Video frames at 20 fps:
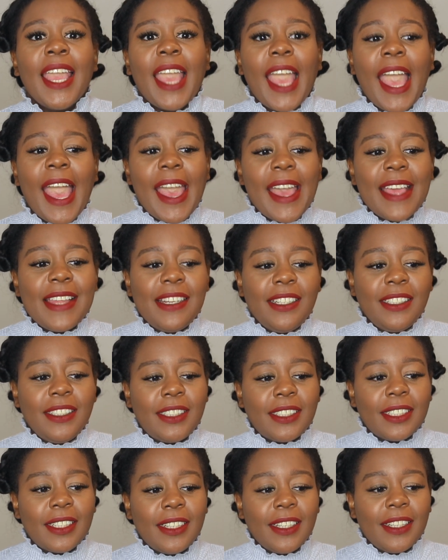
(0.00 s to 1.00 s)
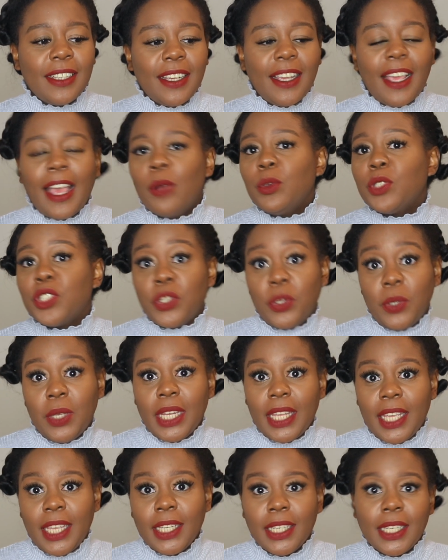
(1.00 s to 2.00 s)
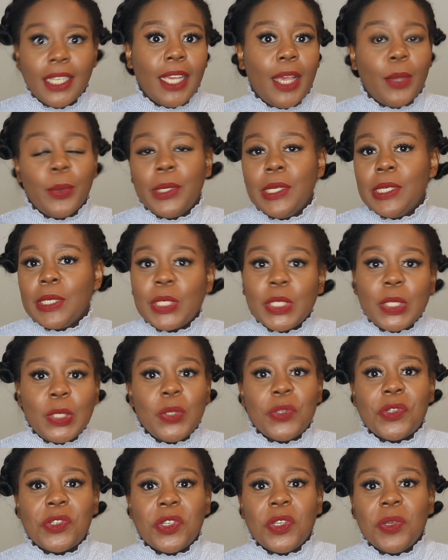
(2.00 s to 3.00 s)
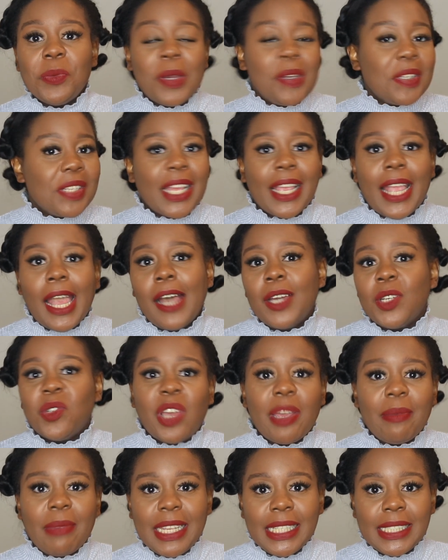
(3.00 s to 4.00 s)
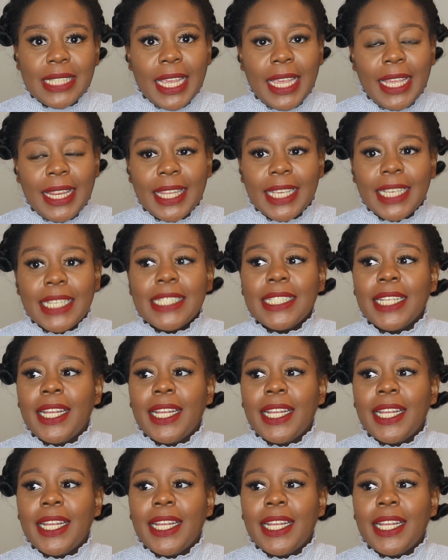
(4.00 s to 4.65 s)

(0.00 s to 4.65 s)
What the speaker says: And I was Googling, I went onto YouTube, I was like, how do I maintain this?